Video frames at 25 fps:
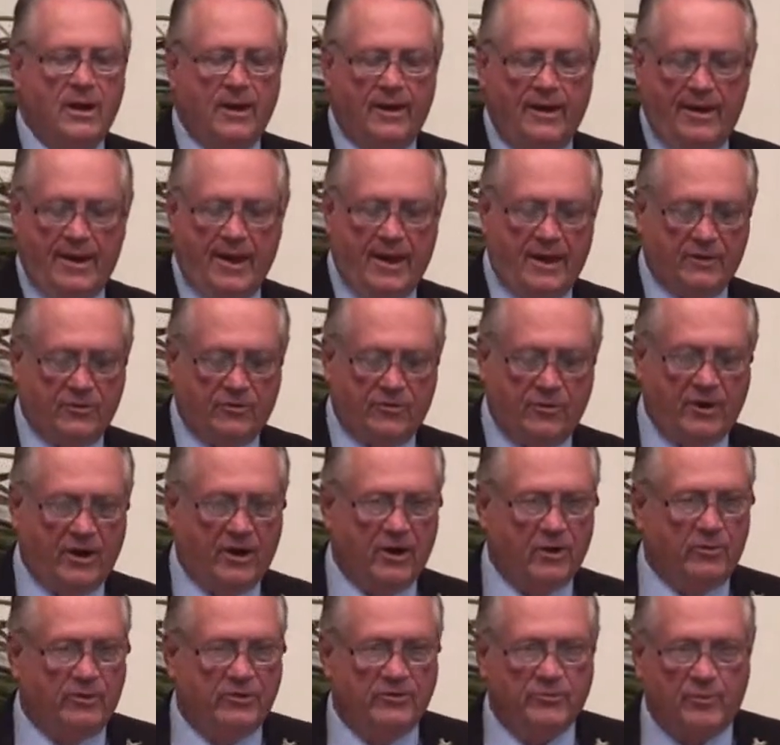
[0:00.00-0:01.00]
not
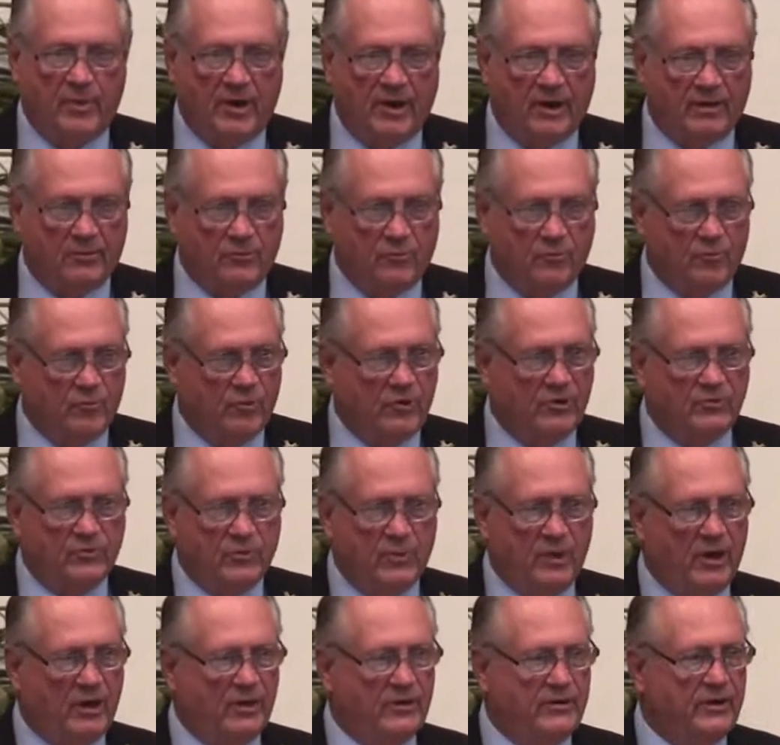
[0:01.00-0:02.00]
trying to
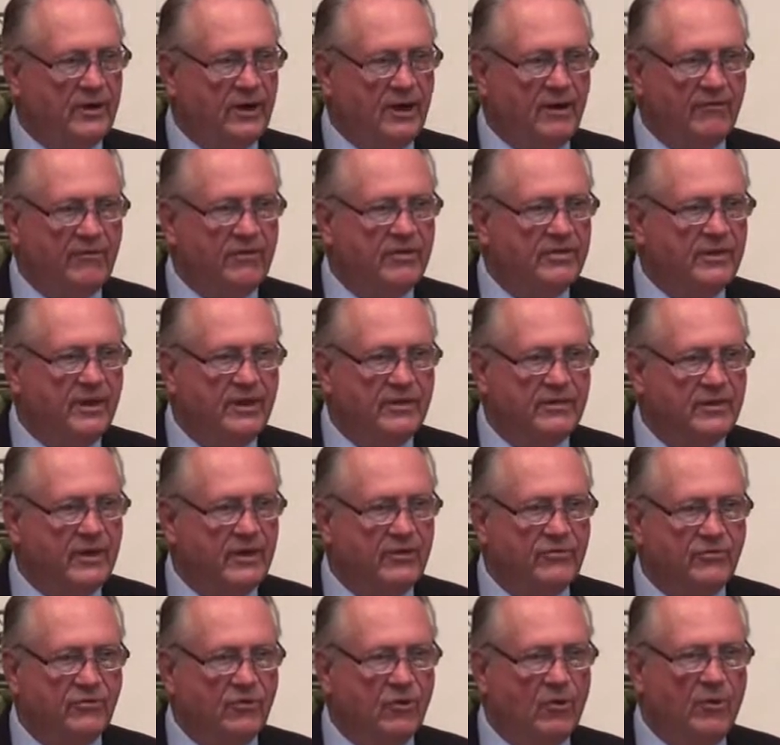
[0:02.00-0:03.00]
respond to everything
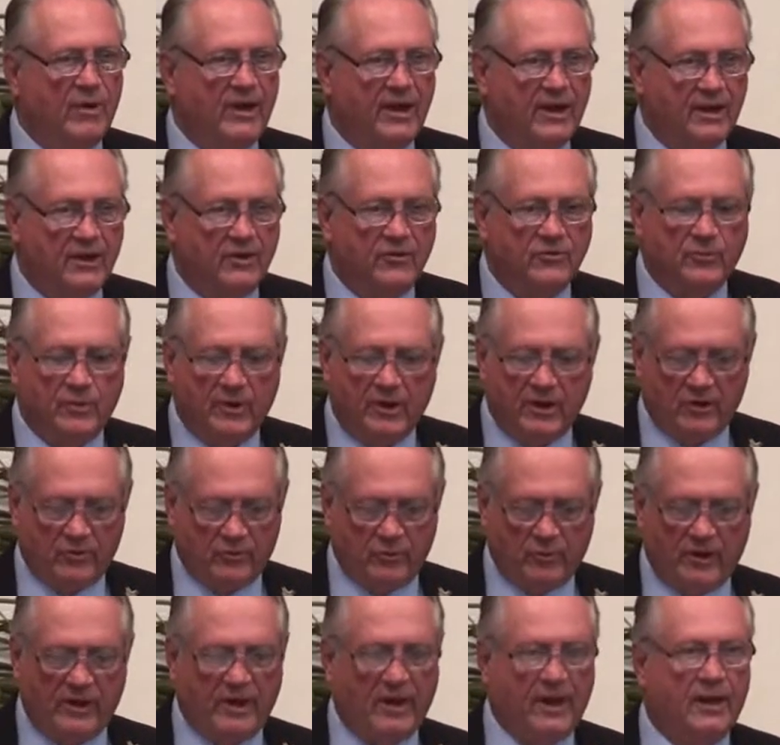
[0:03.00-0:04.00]
they throw at us because
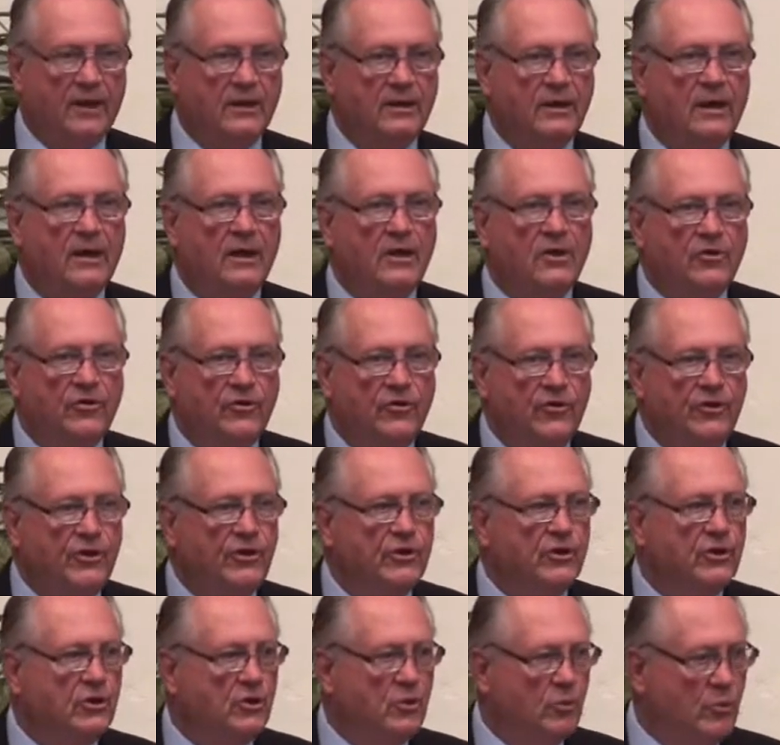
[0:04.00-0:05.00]
we can't
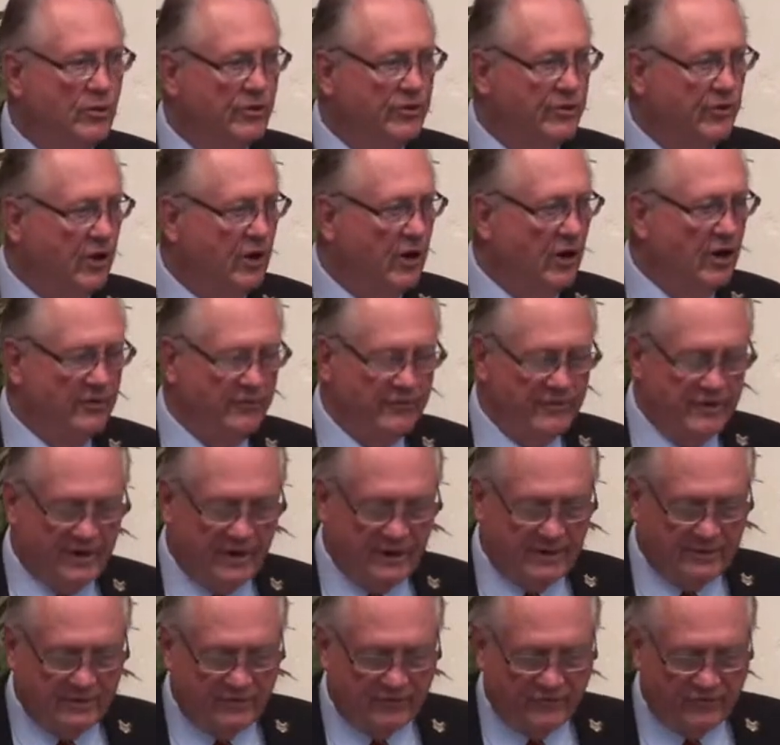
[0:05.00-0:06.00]
deal with all of it
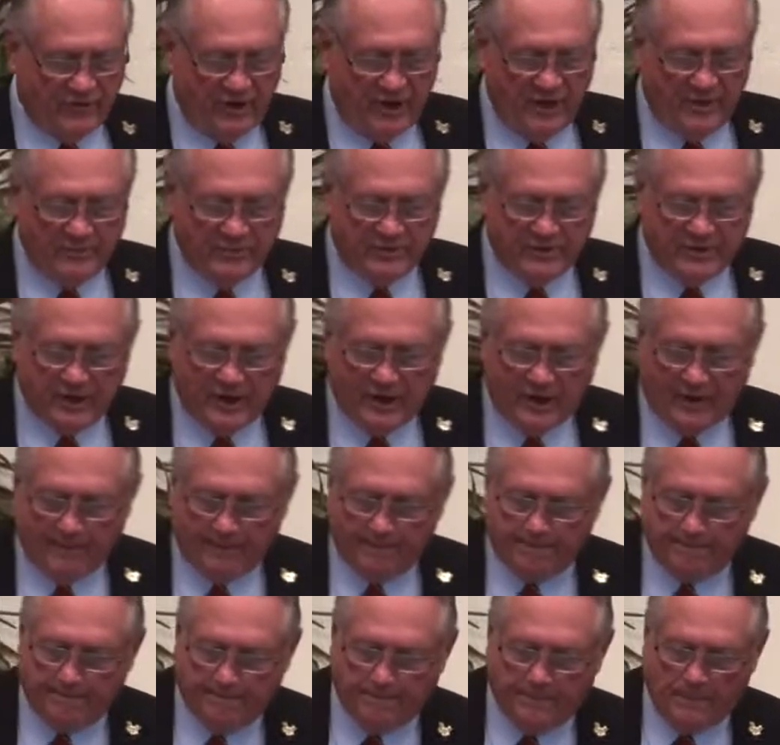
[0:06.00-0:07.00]
at the same
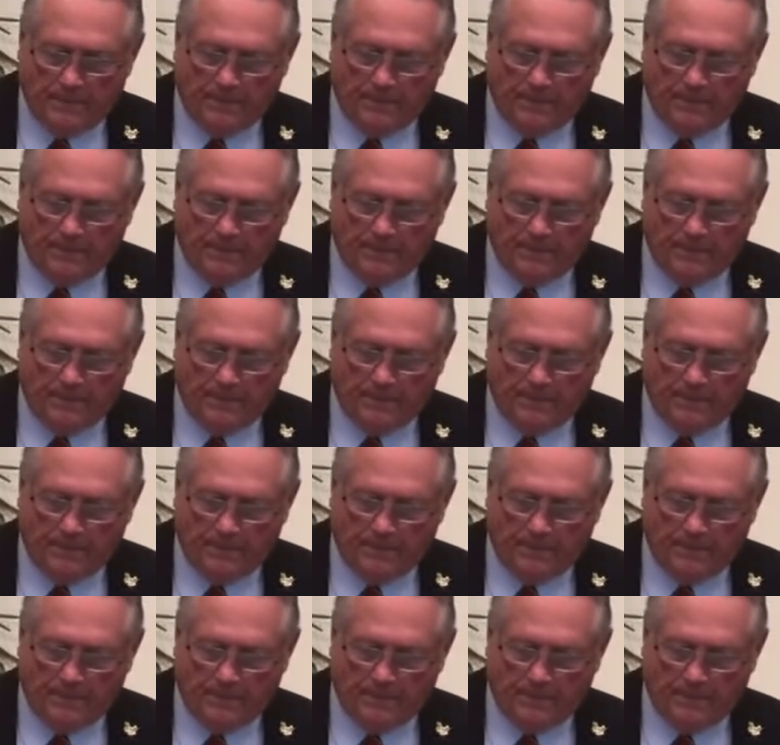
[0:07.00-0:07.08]
time.